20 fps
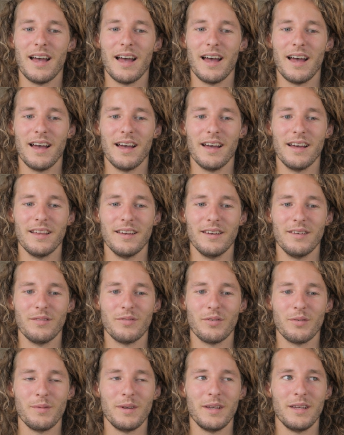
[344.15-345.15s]
And
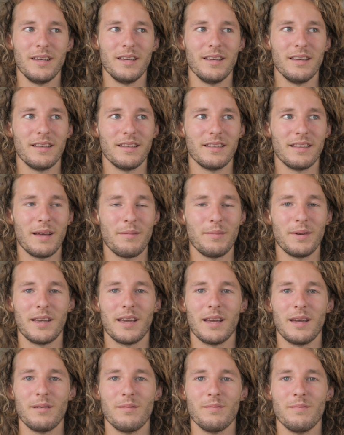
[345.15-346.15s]
for me, that
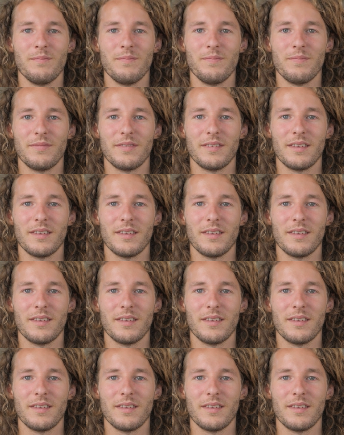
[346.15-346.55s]
became